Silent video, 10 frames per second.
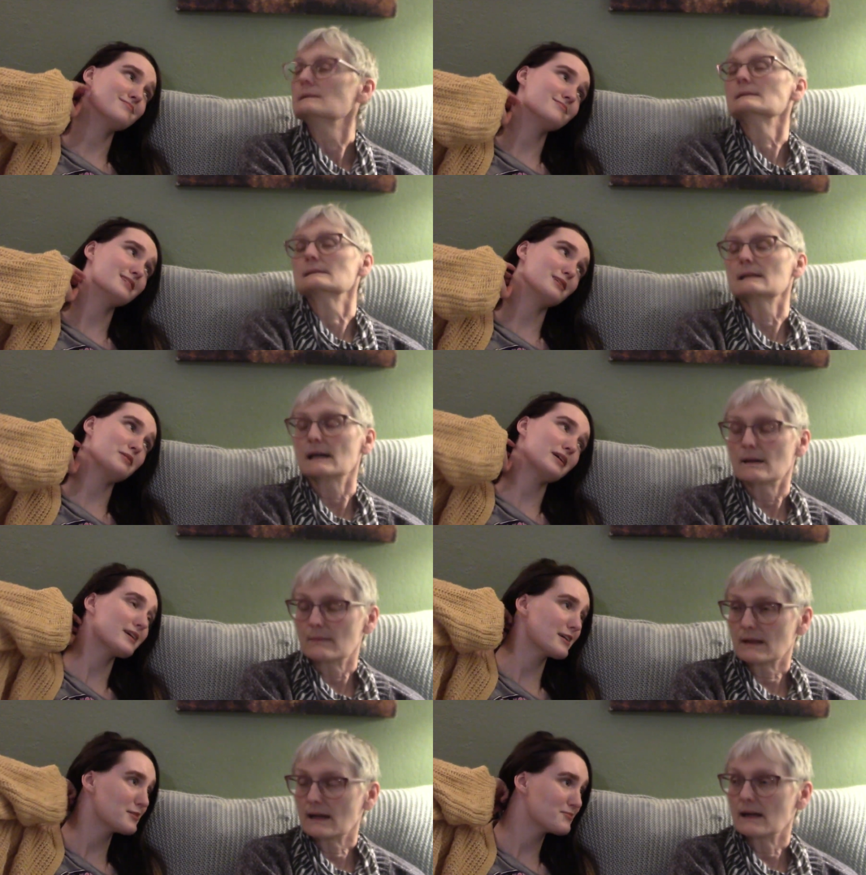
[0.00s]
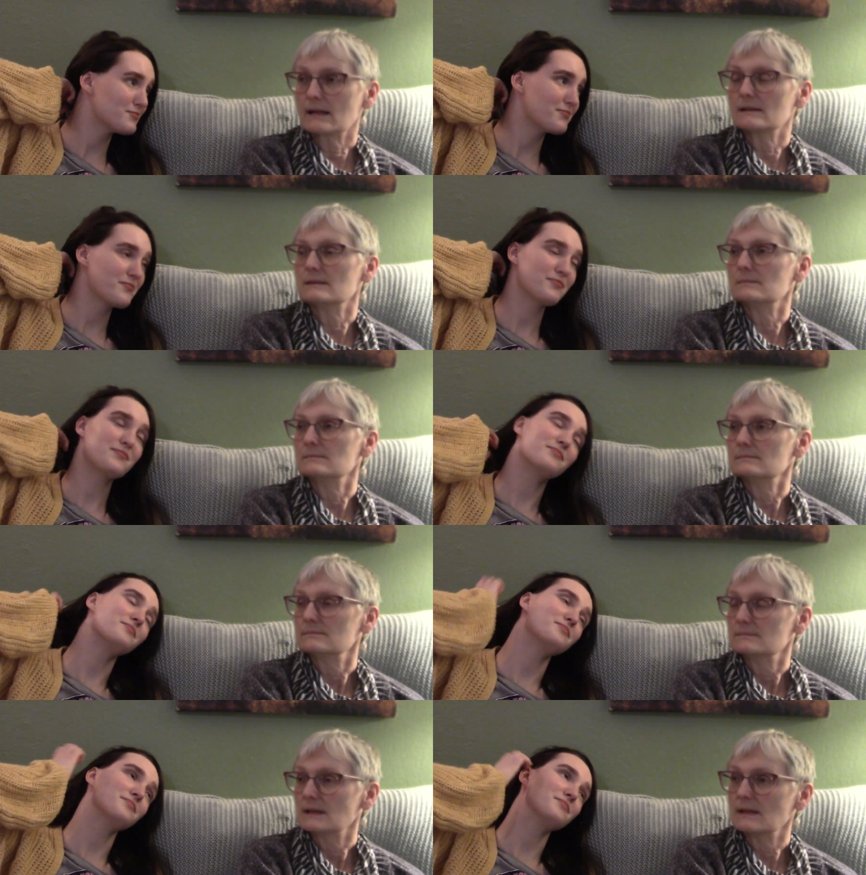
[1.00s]
Speaker 1: Yeah, they got him,
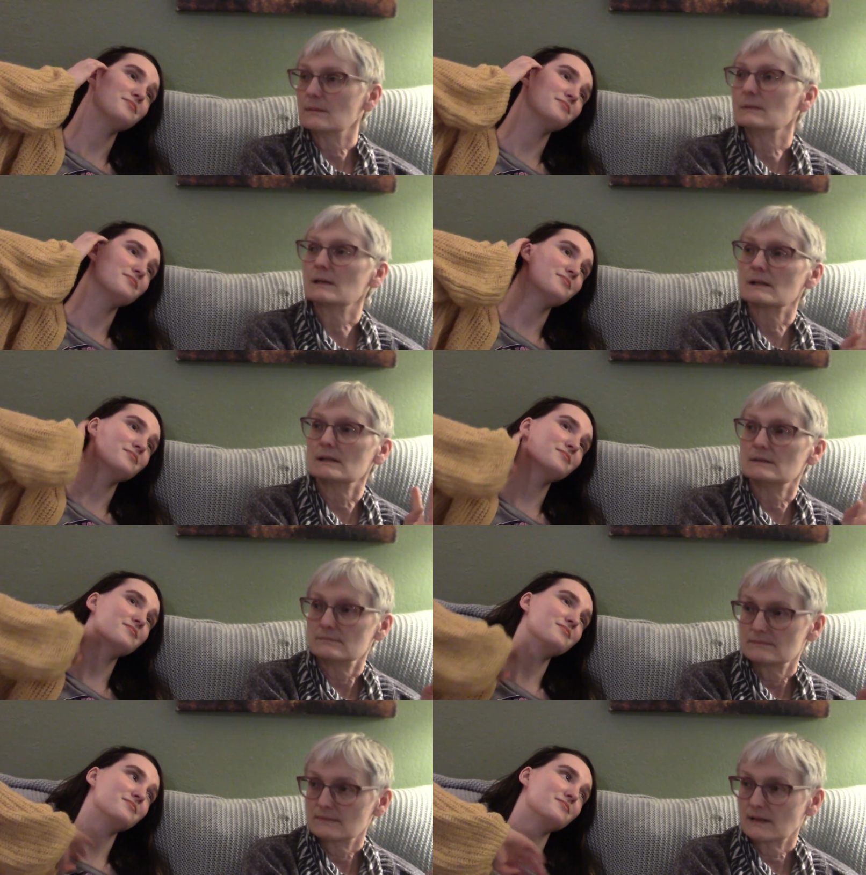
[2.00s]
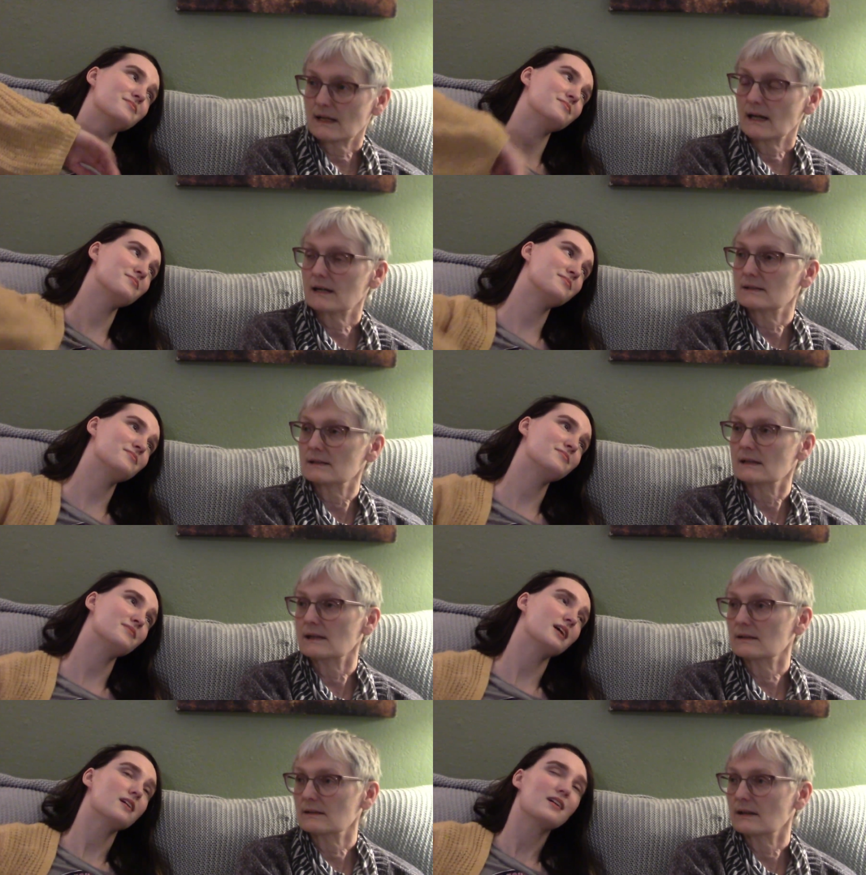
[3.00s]
and then Millie. They got he got
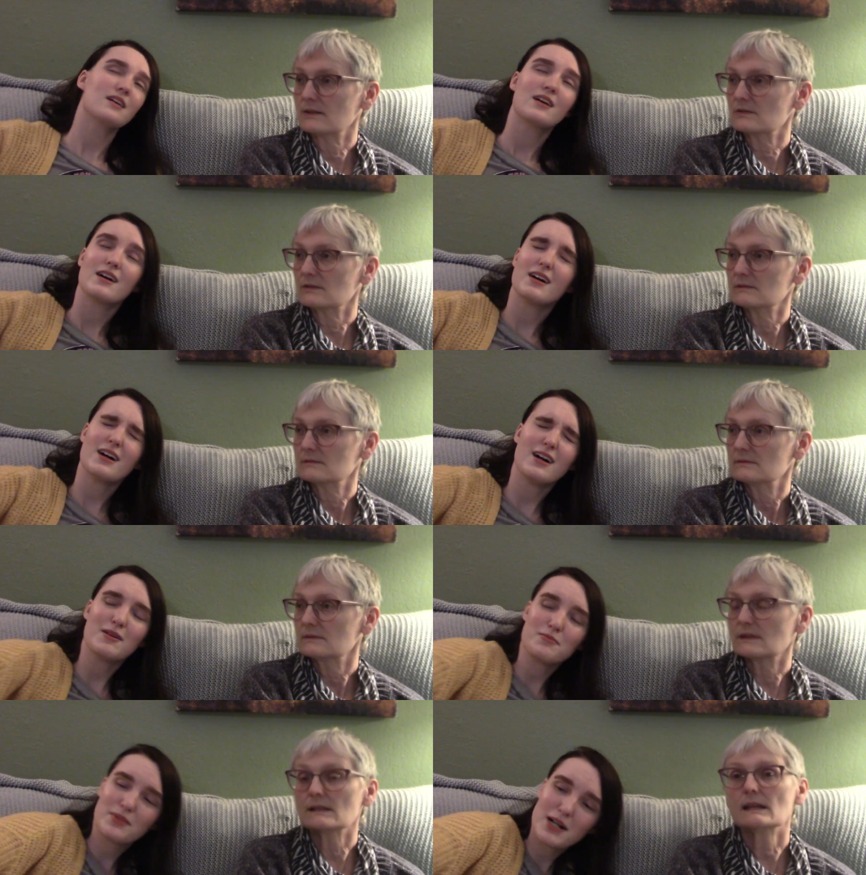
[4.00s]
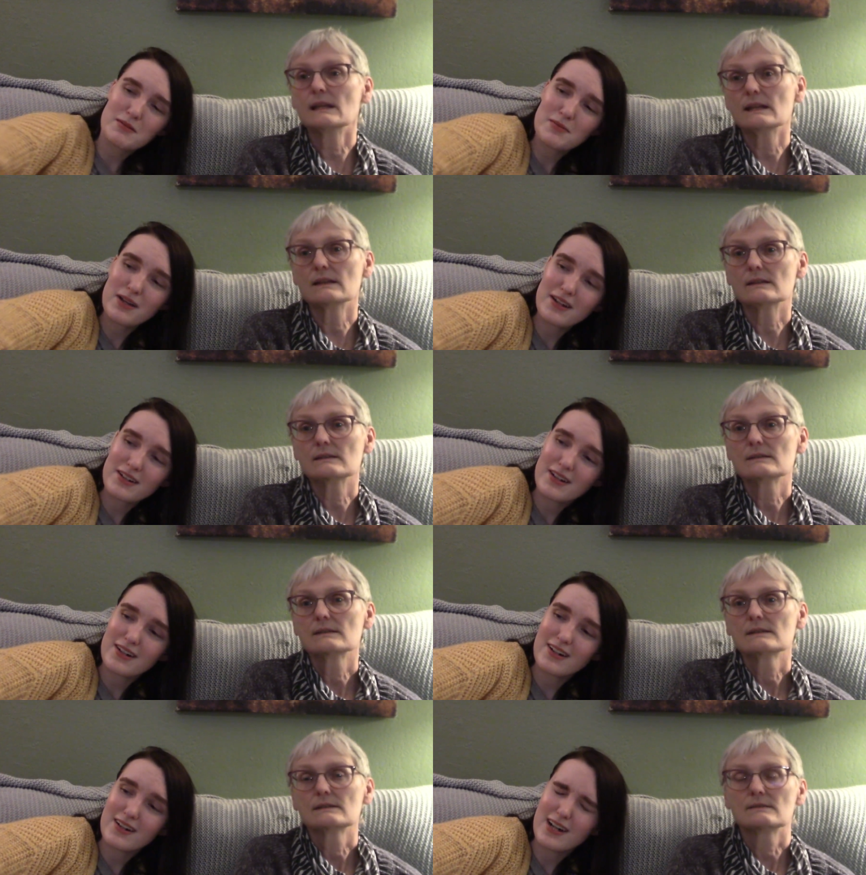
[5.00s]
the angel.
Speaker 2: Oh, I'm bummed about
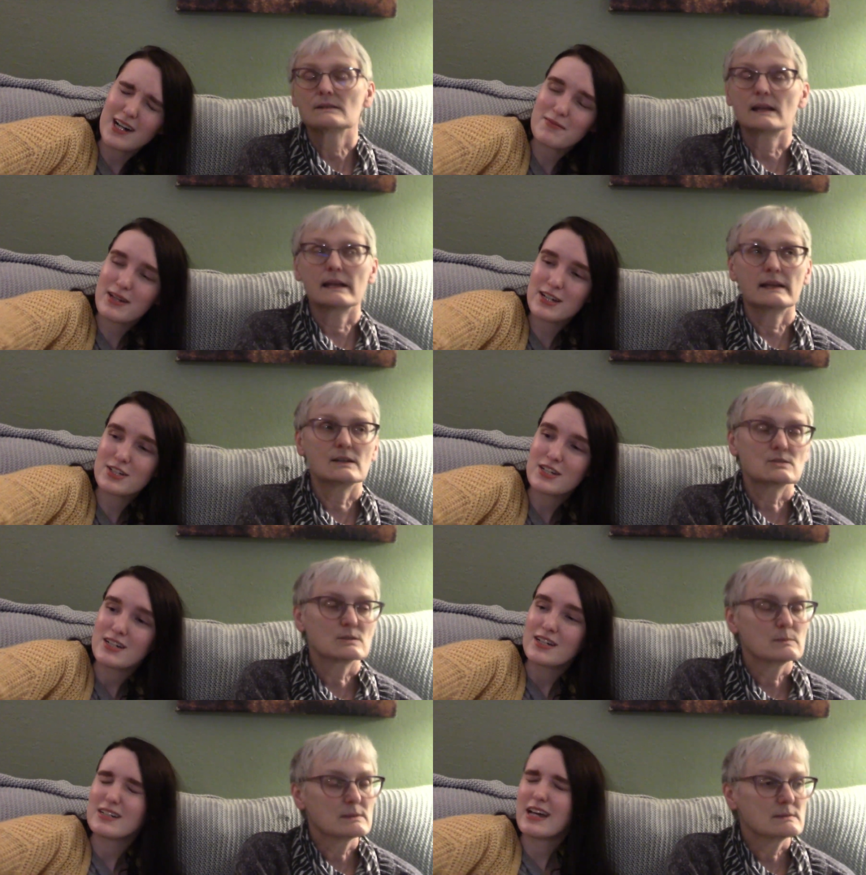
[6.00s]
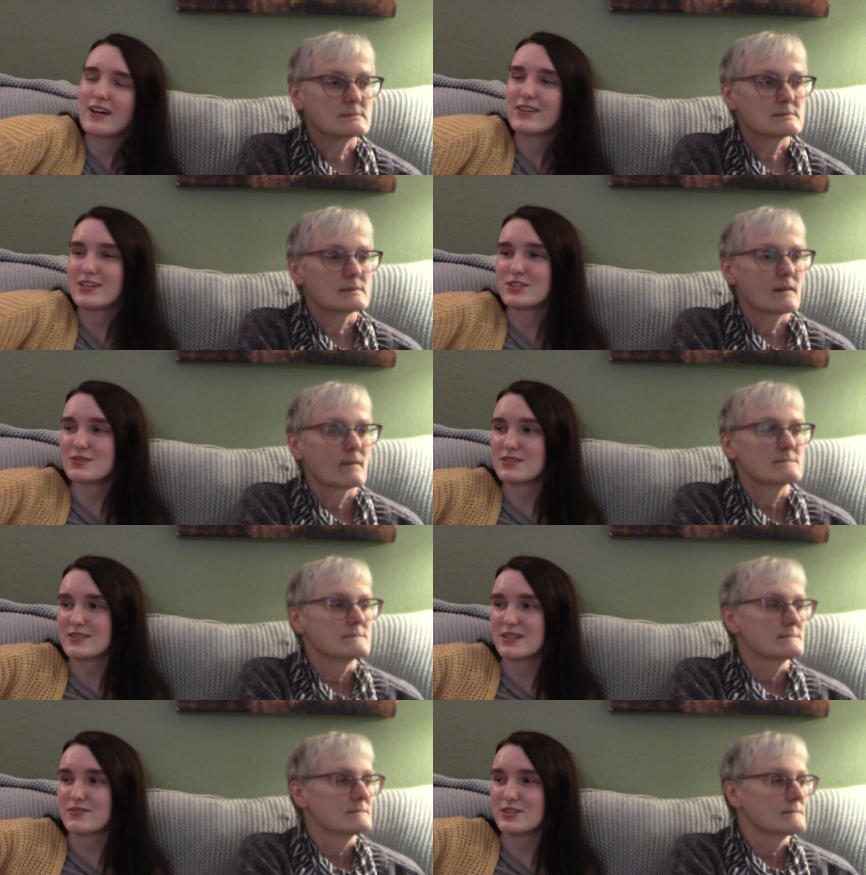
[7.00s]
her. Oh man, angel, but... now that she doesn't
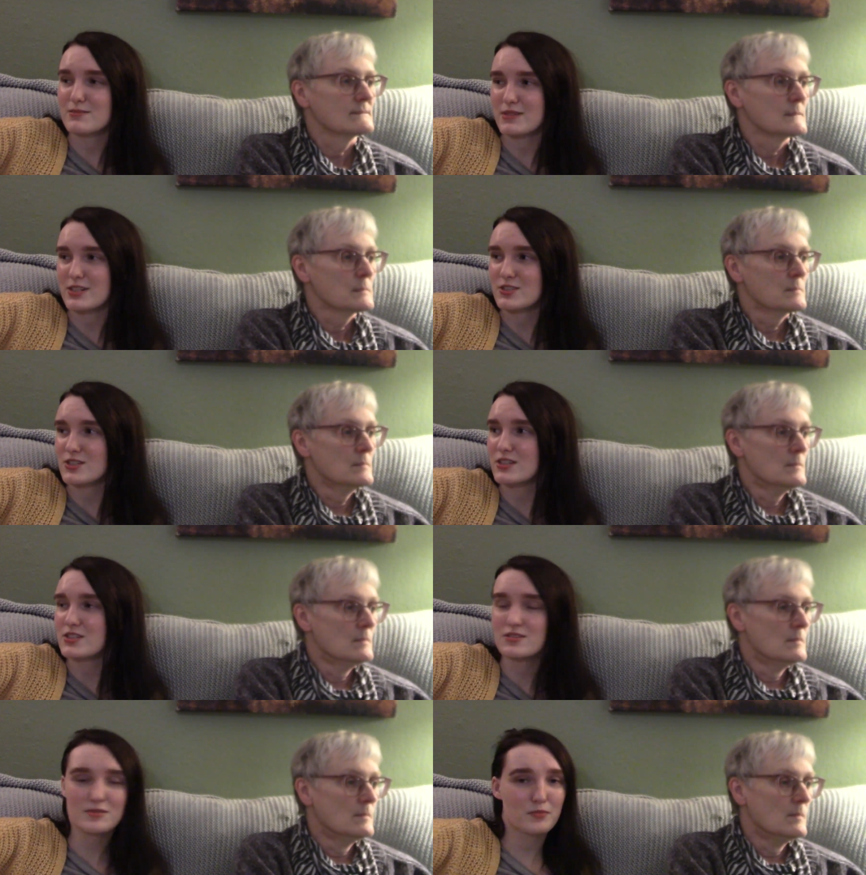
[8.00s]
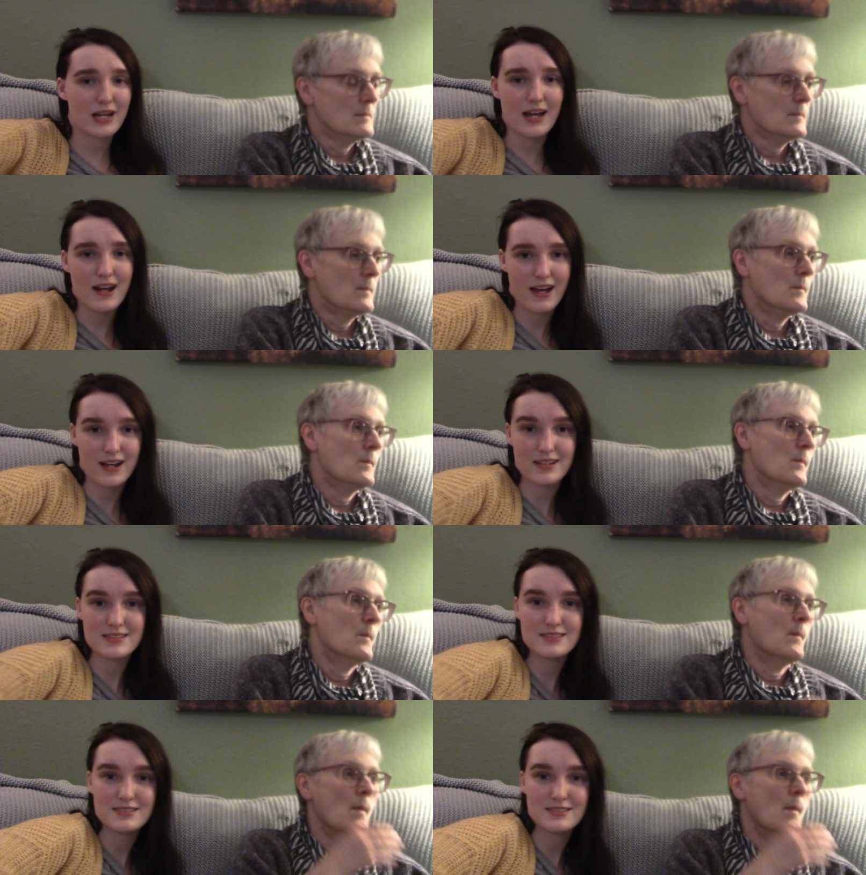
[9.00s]
have her dementia, she's a badass.